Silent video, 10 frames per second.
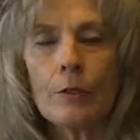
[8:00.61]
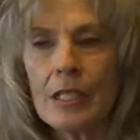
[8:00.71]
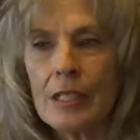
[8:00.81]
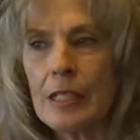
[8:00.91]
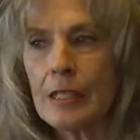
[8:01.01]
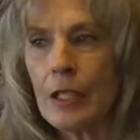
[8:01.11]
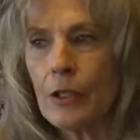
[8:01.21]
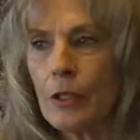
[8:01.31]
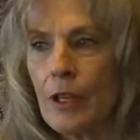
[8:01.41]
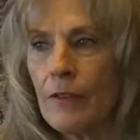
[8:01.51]
resisting,
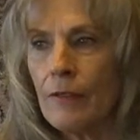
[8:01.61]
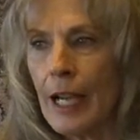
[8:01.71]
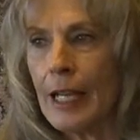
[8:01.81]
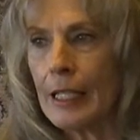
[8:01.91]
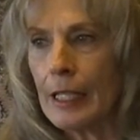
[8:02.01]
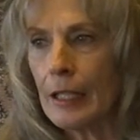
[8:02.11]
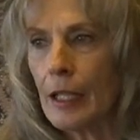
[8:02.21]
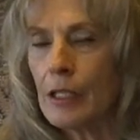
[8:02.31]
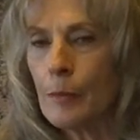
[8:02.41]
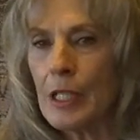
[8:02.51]
you're not fighting,
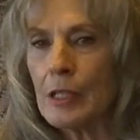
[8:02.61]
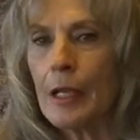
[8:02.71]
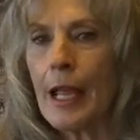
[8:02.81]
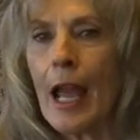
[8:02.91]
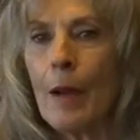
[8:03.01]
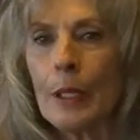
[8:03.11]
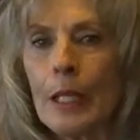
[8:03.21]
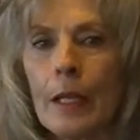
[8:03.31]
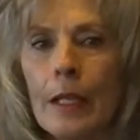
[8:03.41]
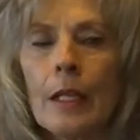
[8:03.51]
something's not
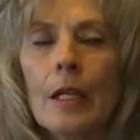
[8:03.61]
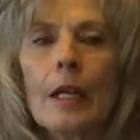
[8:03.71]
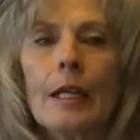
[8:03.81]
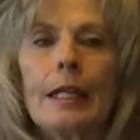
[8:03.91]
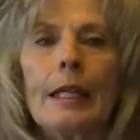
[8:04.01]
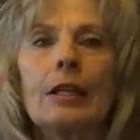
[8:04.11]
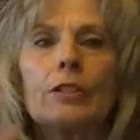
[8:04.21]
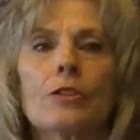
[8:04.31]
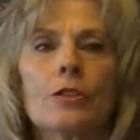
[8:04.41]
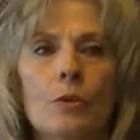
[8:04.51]
happening like
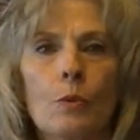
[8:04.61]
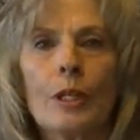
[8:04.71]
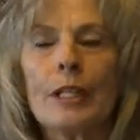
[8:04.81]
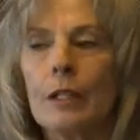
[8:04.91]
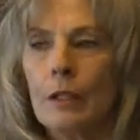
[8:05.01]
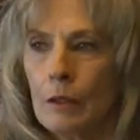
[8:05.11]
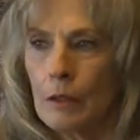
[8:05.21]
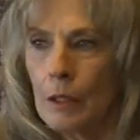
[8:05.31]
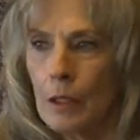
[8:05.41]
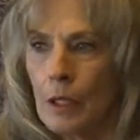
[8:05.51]
against your will.
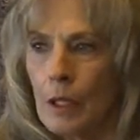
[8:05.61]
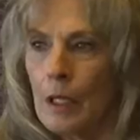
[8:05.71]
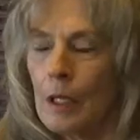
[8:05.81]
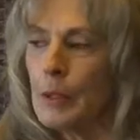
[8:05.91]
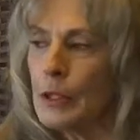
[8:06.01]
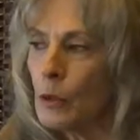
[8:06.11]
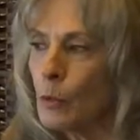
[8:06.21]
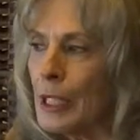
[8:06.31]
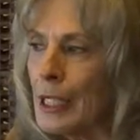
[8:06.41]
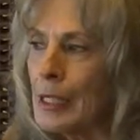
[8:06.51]
But the
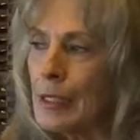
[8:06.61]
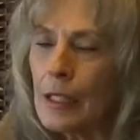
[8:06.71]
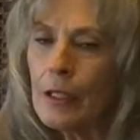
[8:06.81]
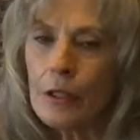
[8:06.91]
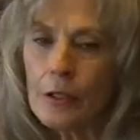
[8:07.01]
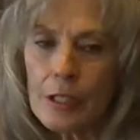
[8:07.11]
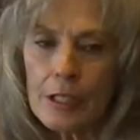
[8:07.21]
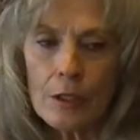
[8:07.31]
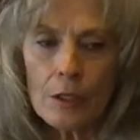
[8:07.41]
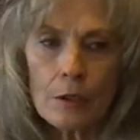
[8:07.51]
reason you're
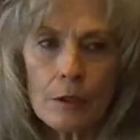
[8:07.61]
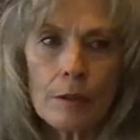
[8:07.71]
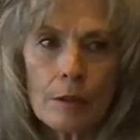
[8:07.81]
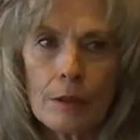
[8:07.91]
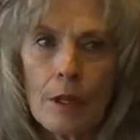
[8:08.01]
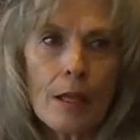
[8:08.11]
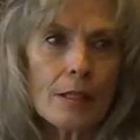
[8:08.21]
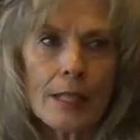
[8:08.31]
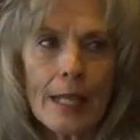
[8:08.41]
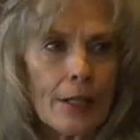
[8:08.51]
still not
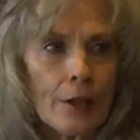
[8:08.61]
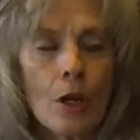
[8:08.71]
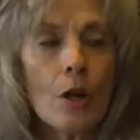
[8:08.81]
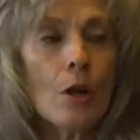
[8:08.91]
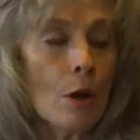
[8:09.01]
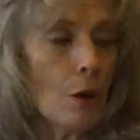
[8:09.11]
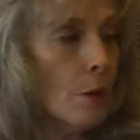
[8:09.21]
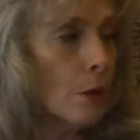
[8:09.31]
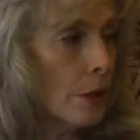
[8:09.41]
saying no